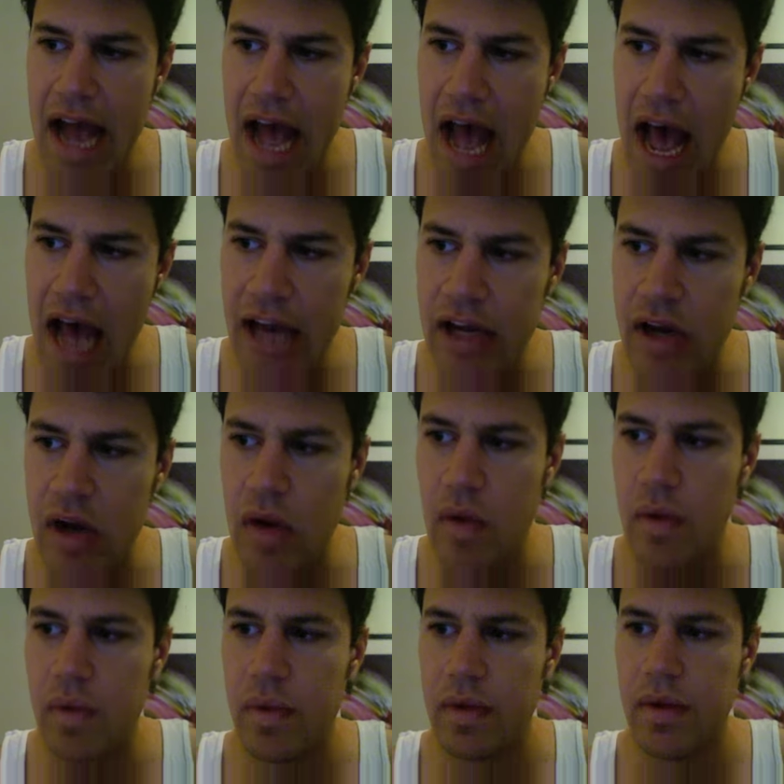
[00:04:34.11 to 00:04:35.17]
I
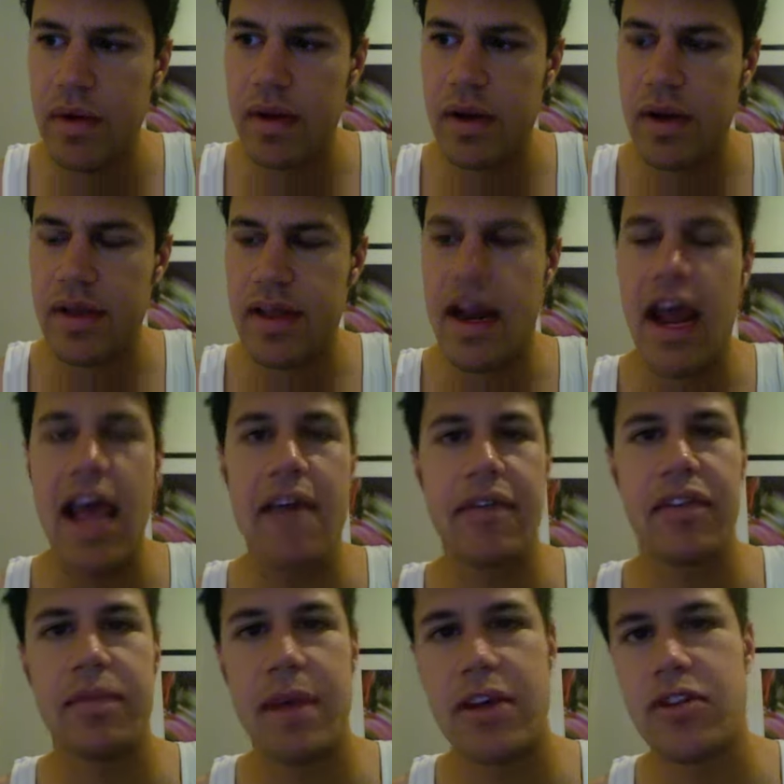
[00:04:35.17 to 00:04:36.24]
know that I have a
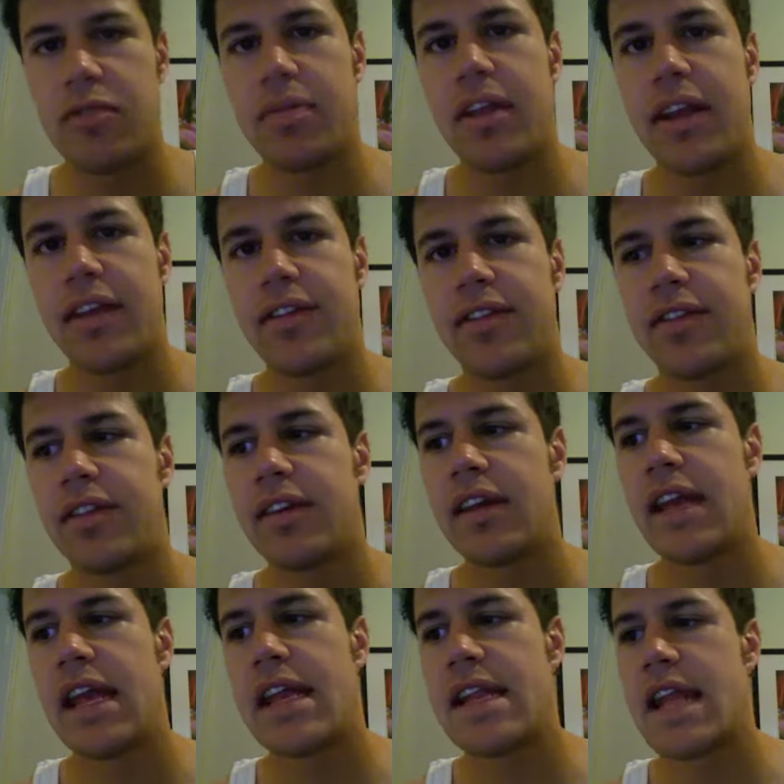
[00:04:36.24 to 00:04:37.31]
special place
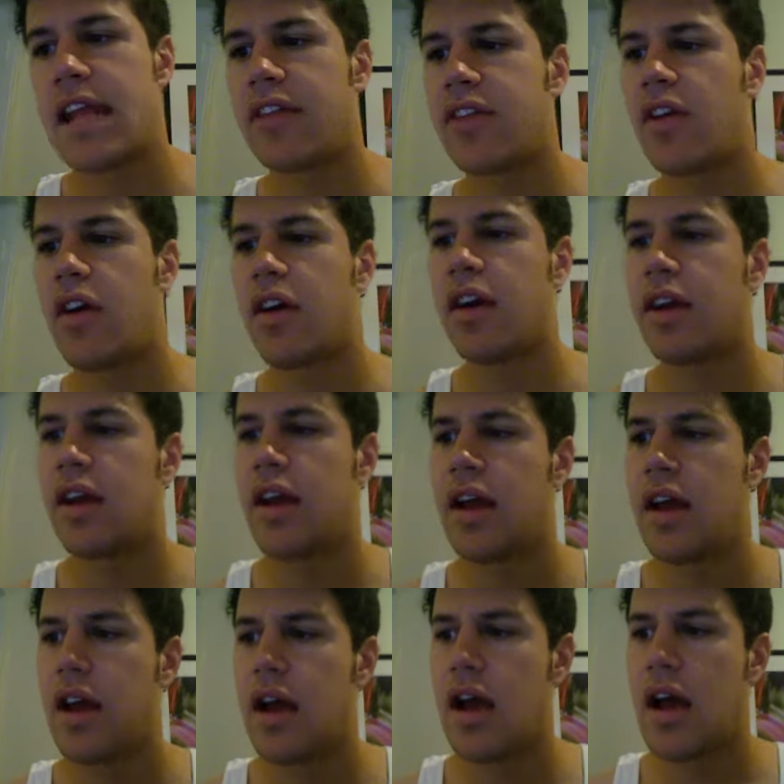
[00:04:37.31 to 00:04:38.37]
in Nate's heart,
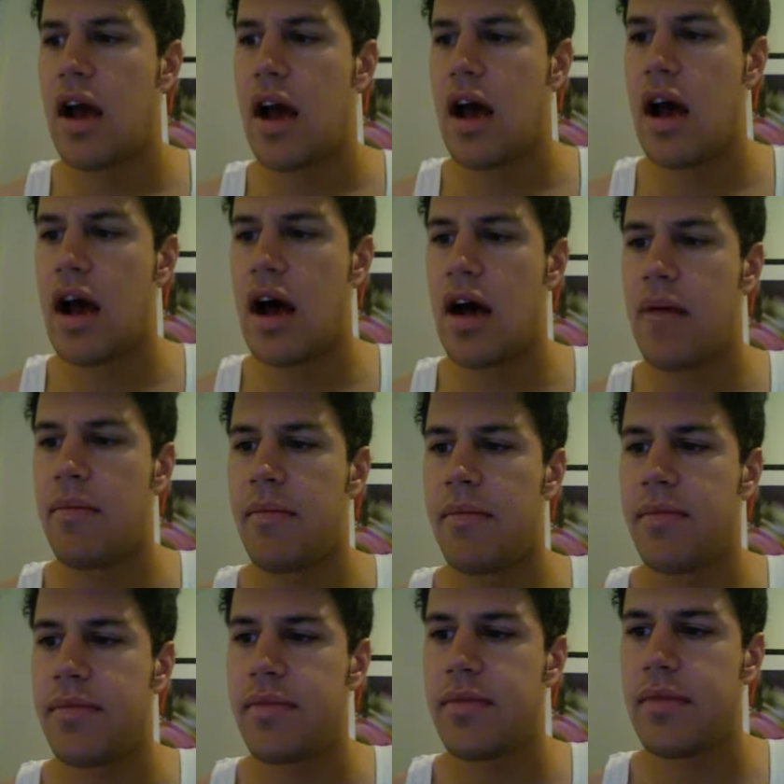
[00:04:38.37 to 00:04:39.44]
and
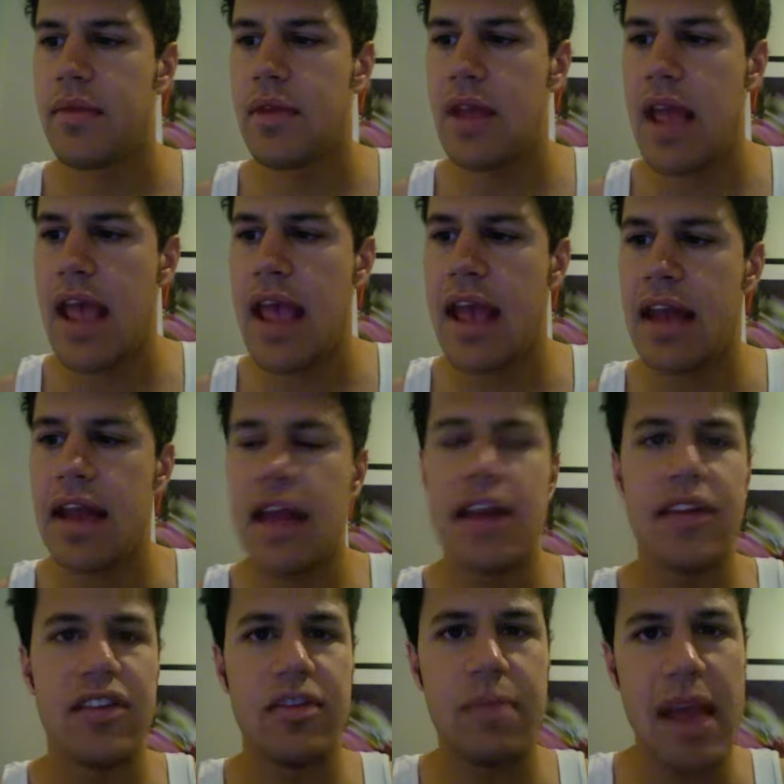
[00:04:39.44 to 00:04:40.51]
in
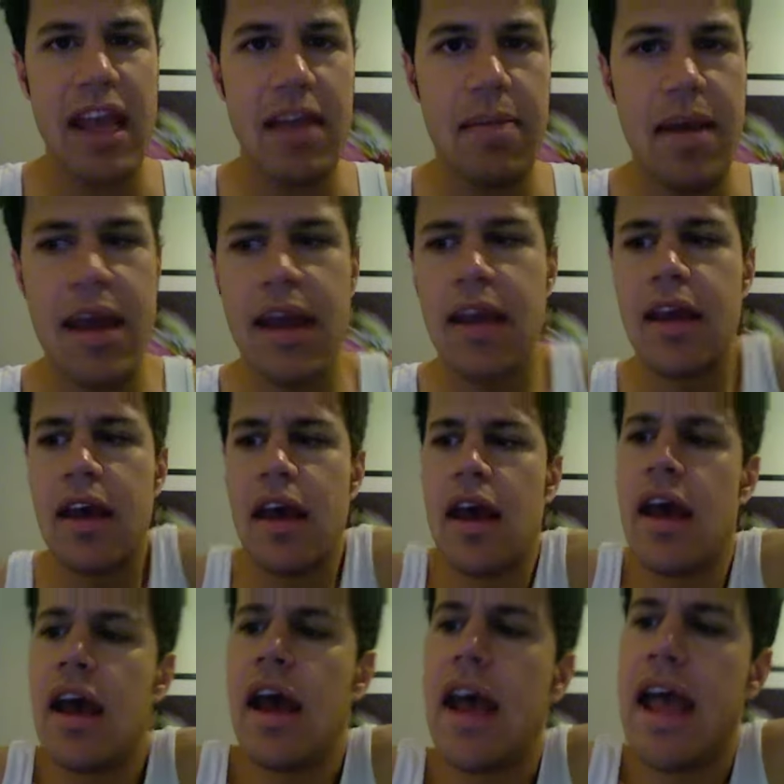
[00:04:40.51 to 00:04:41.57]
his spank bank,
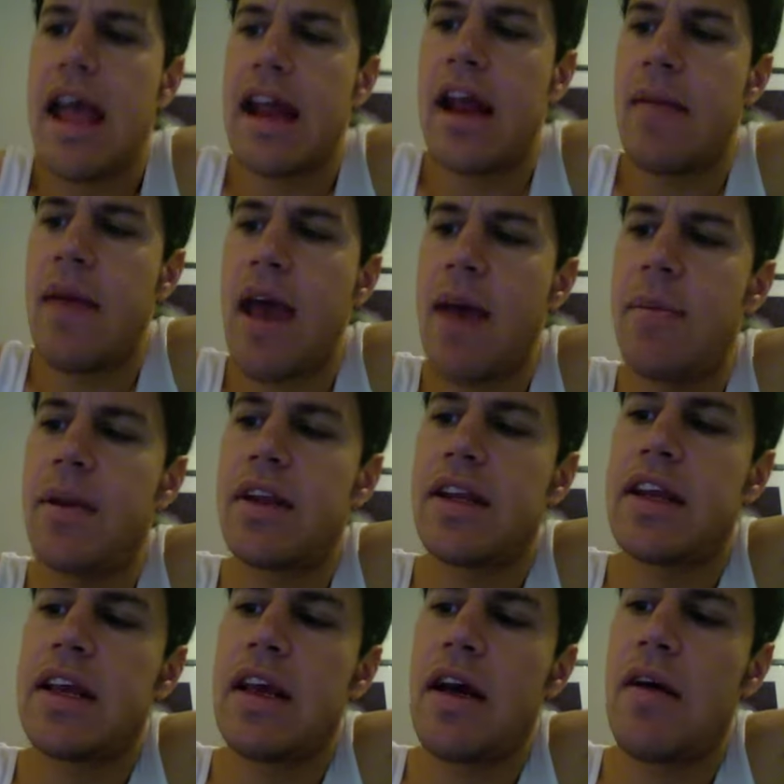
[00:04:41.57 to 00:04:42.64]
and I'm happy to
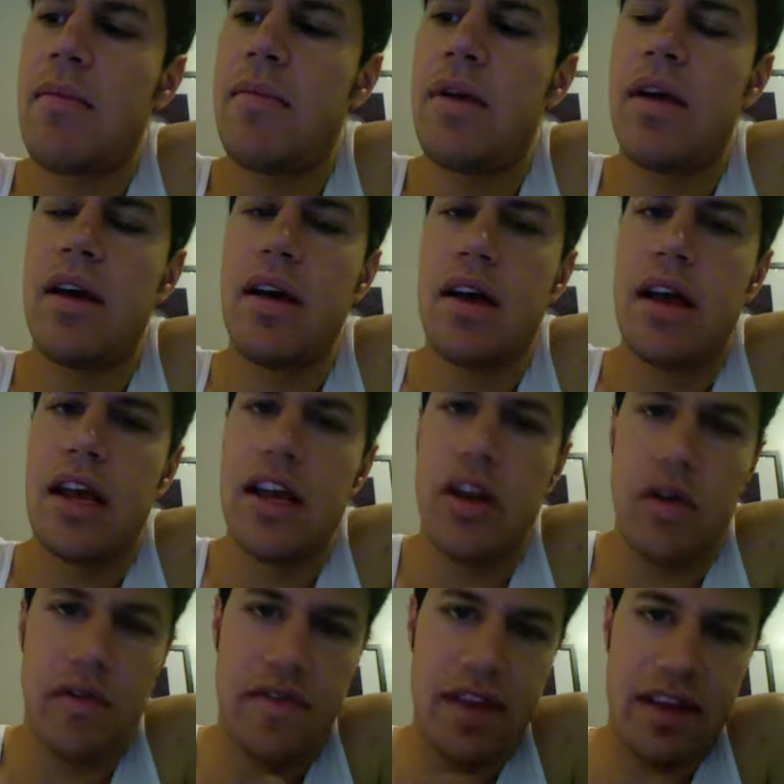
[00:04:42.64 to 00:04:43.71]
come
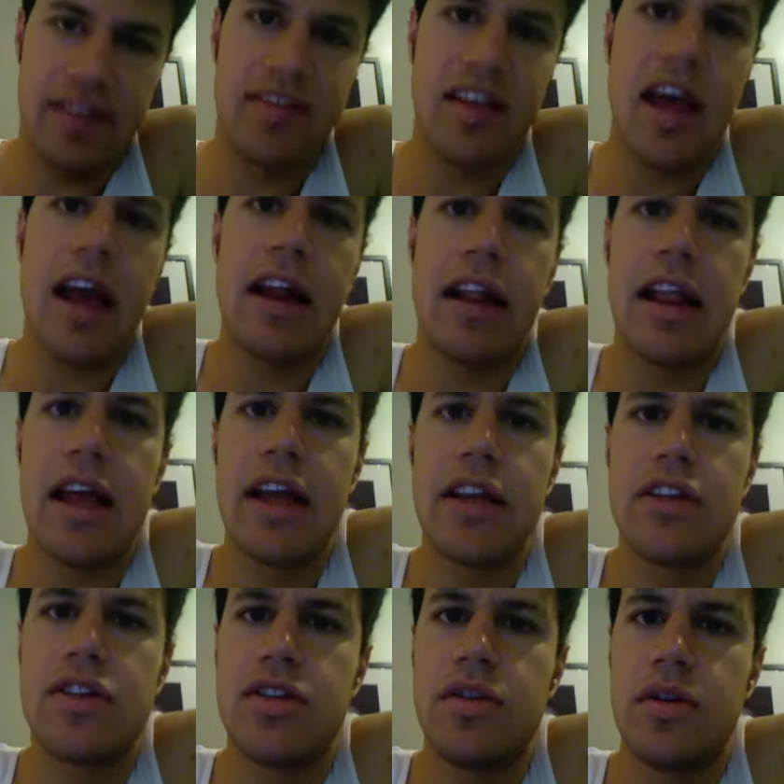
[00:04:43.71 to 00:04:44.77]
here via
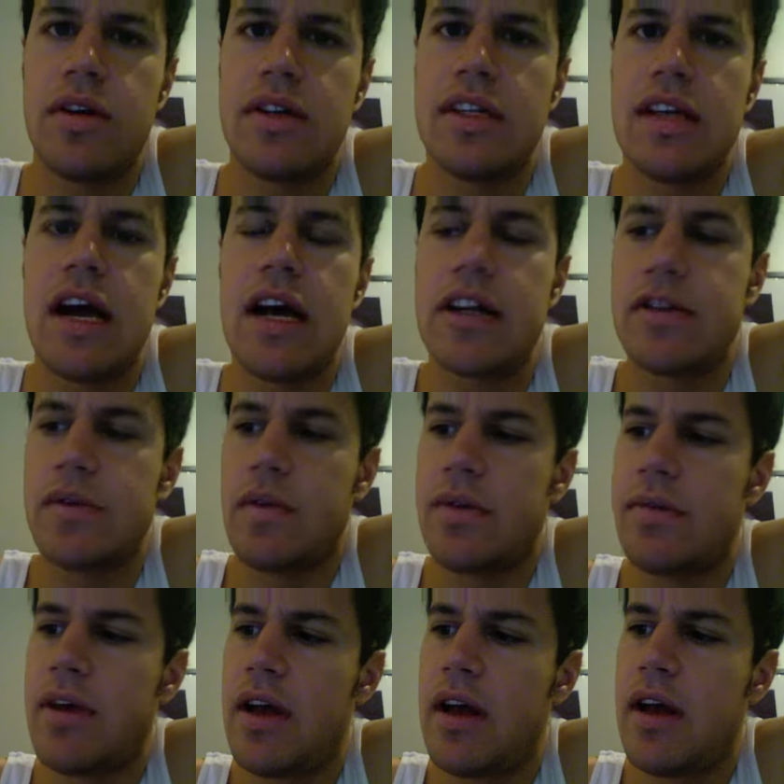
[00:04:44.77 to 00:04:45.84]
satellite to talk to
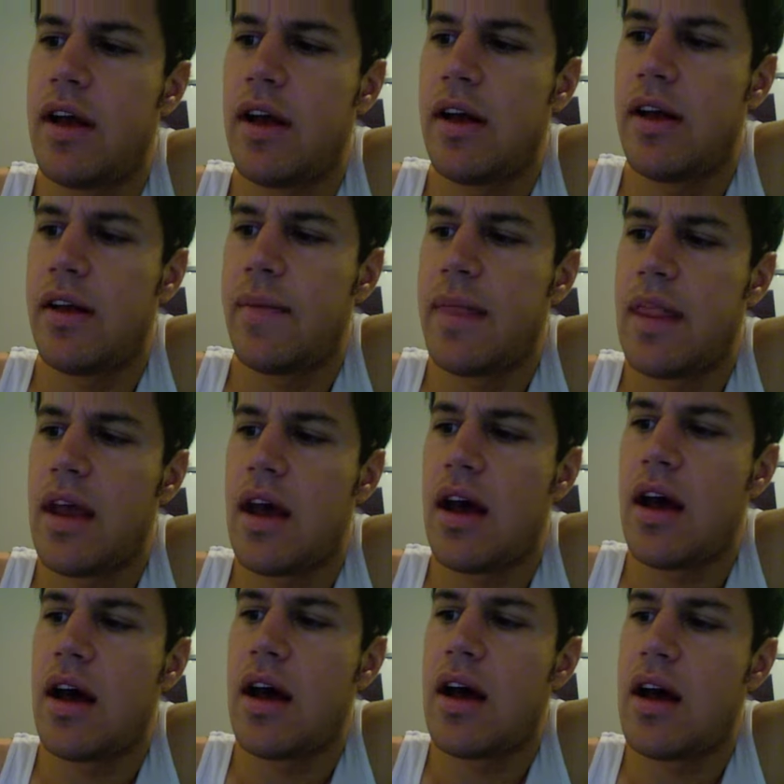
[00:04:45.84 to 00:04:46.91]

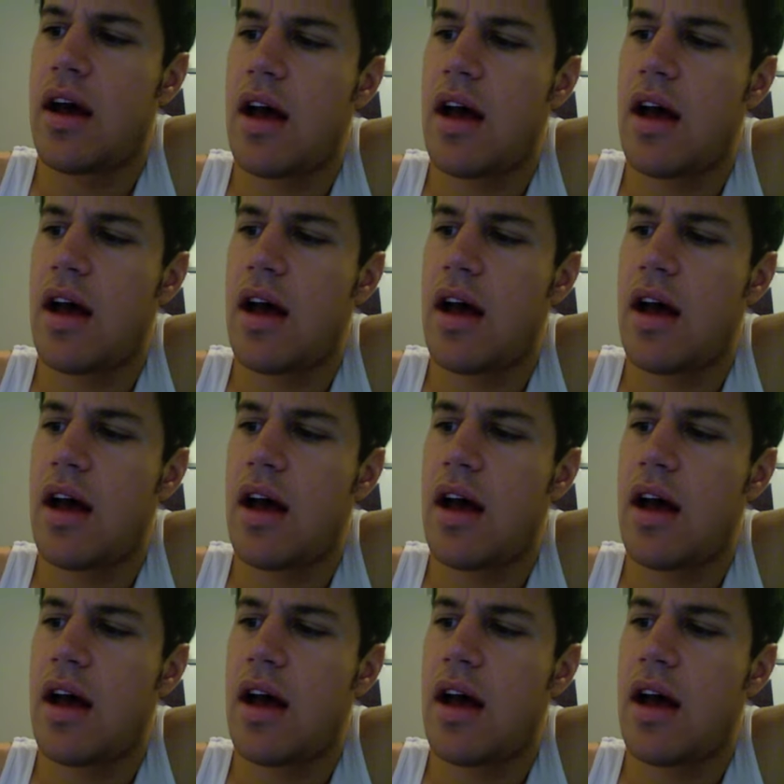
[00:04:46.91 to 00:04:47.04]
him.